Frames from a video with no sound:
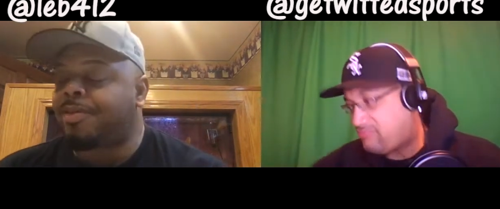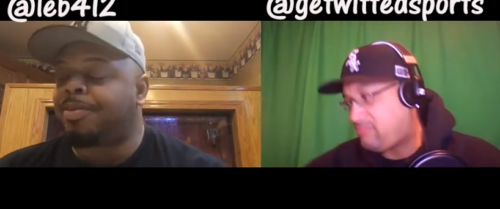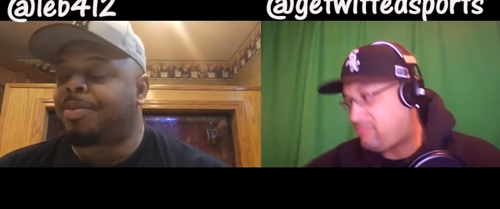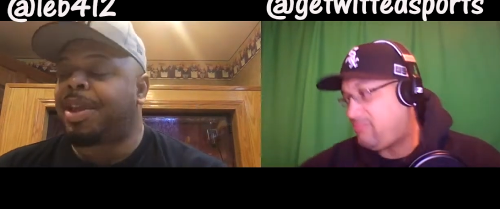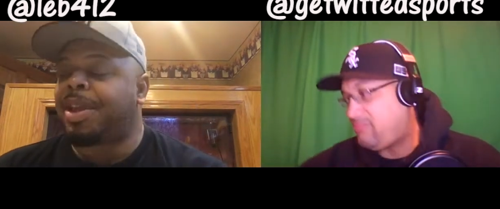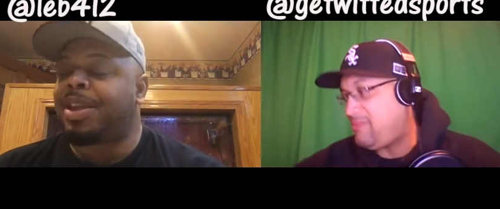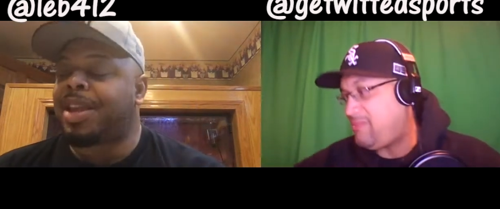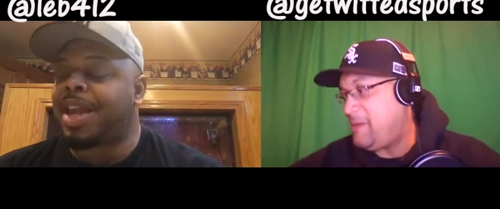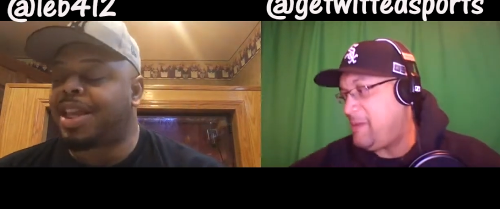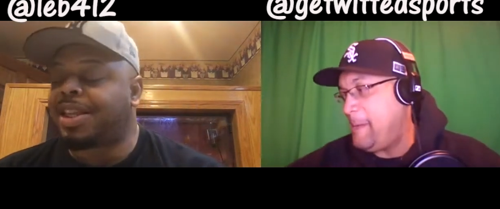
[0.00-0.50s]
Speaker 1: They
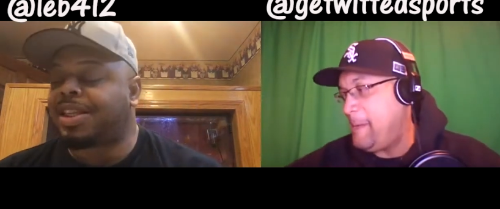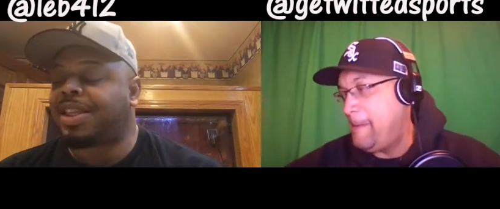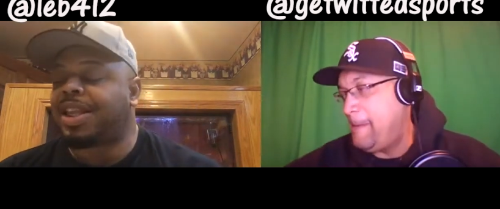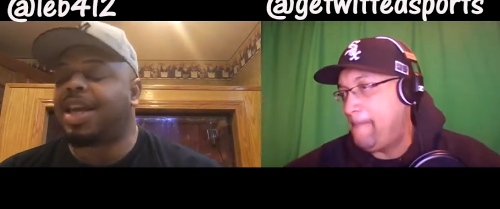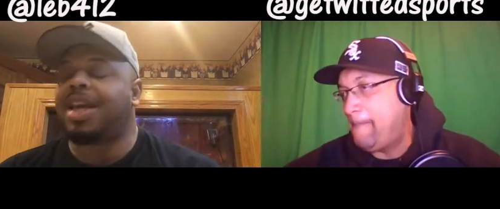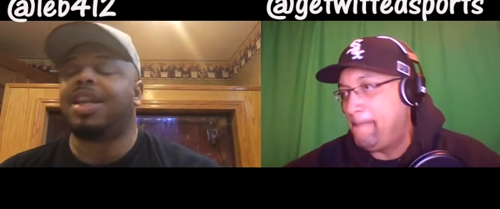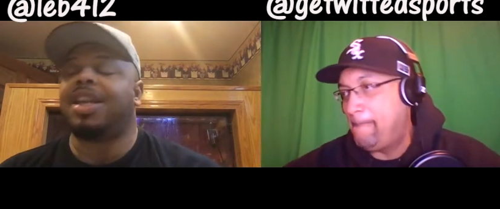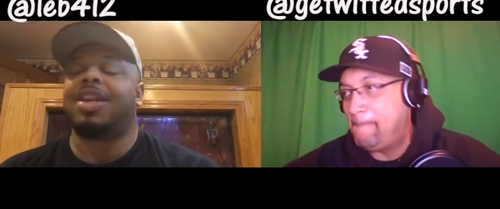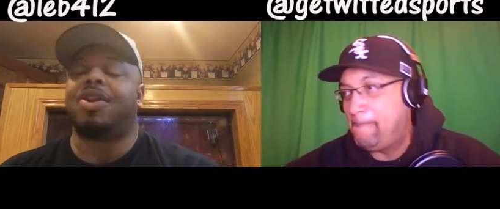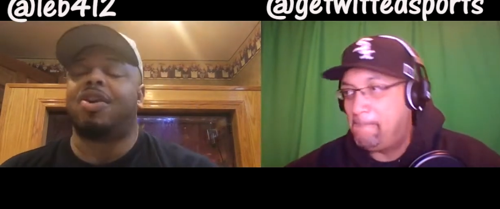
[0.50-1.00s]
they
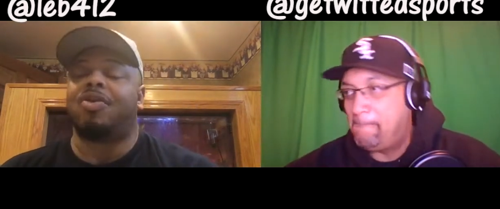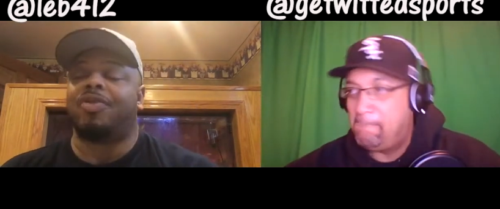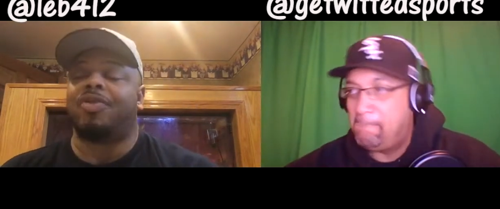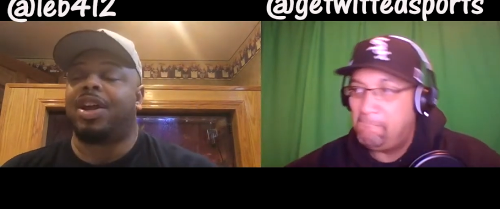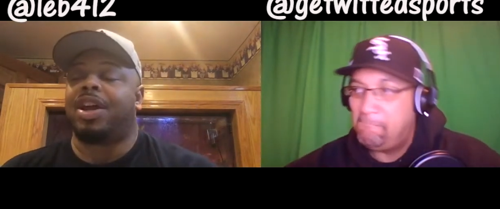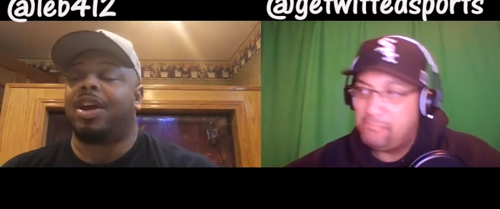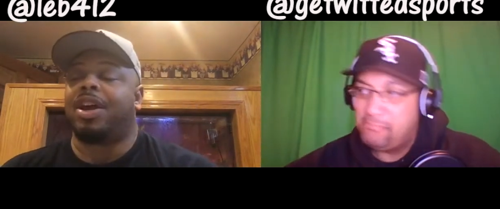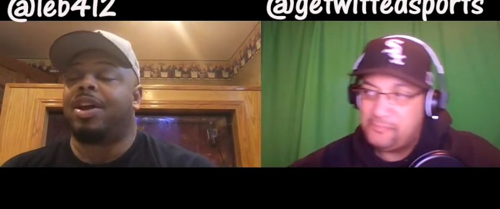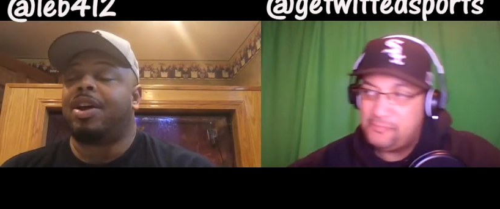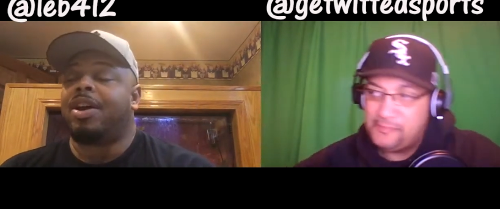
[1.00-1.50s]
stealing over there.
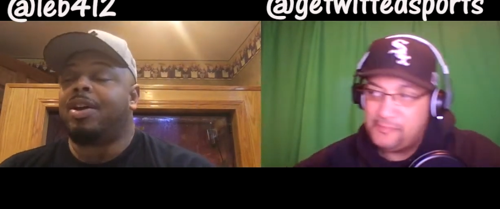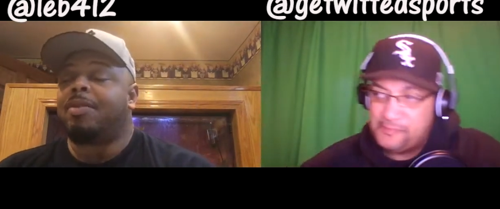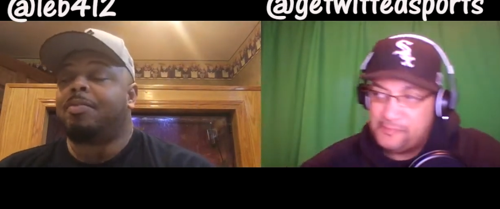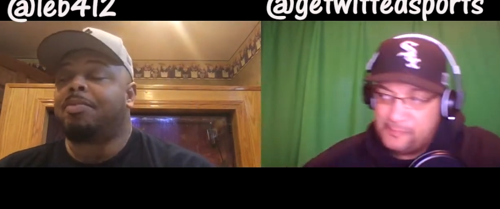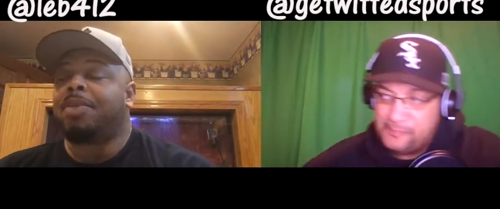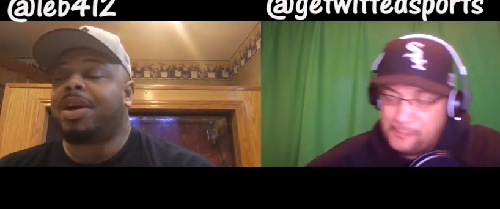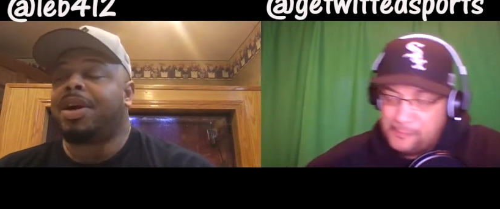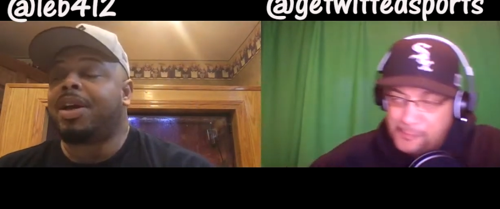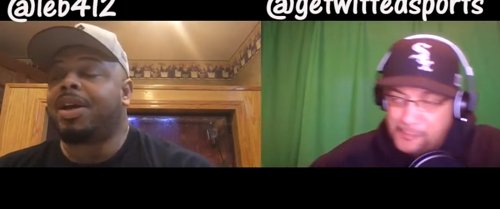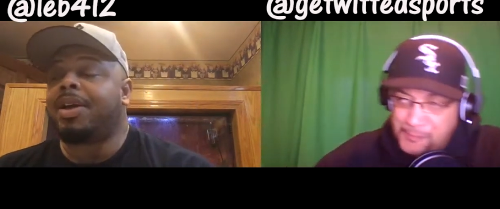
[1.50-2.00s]

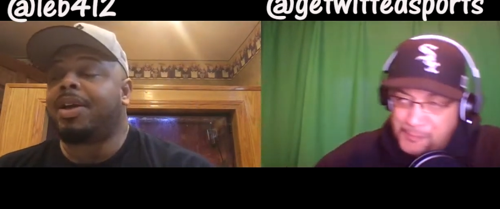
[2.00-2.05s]
But